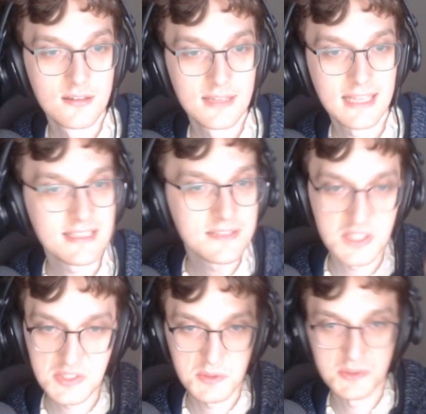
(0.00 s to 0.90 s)
That leaves
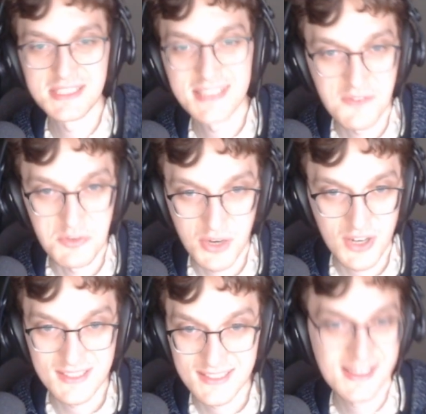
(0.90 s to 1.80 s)
us with only 7
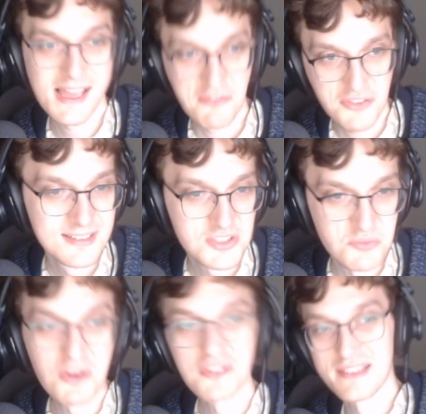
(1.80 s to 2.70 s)
boxes left to
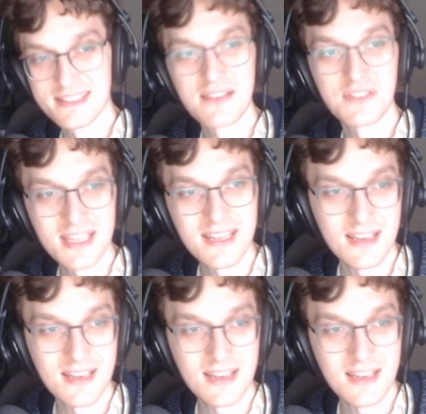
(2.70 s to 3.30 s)
put the 7 in.